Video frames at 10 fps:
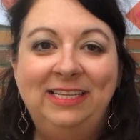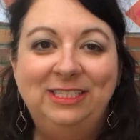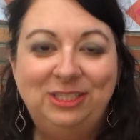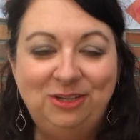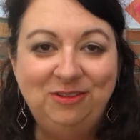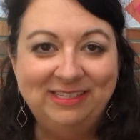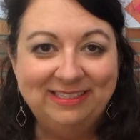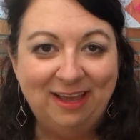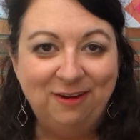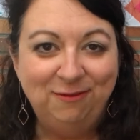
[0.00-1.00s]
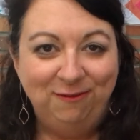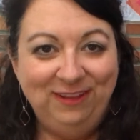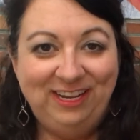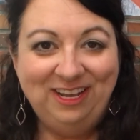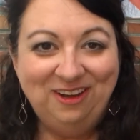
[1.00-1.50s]
to do this kind of a
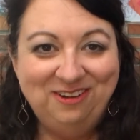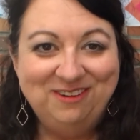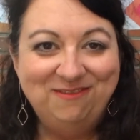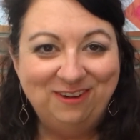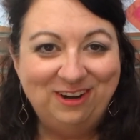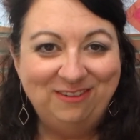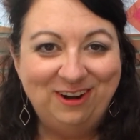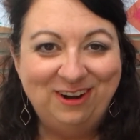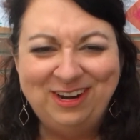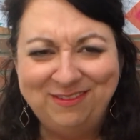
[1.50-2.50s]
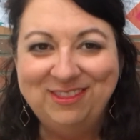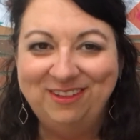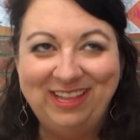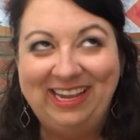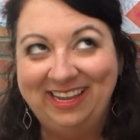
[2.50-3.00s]
video in front of her, even
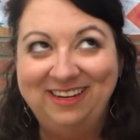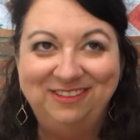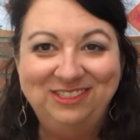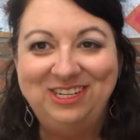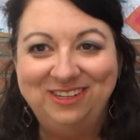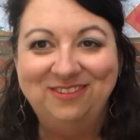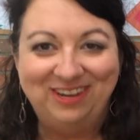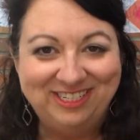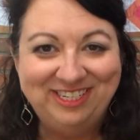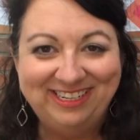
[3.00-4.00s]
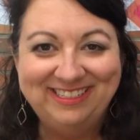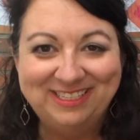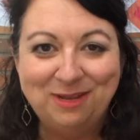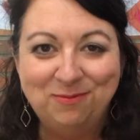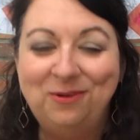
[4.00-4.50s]
though I know she could watch it at
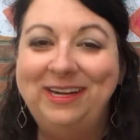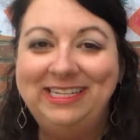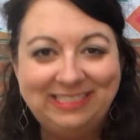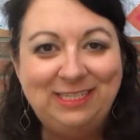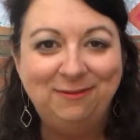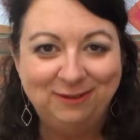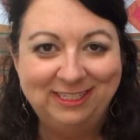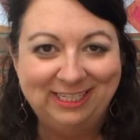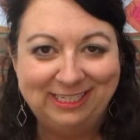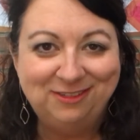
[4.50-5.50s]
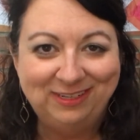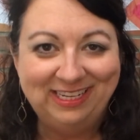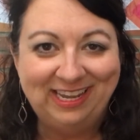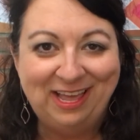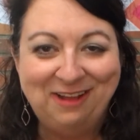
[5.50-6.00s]
some point. It's different like doing
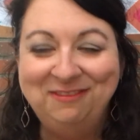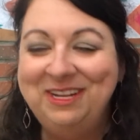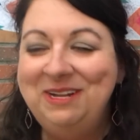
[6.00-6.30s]
it live.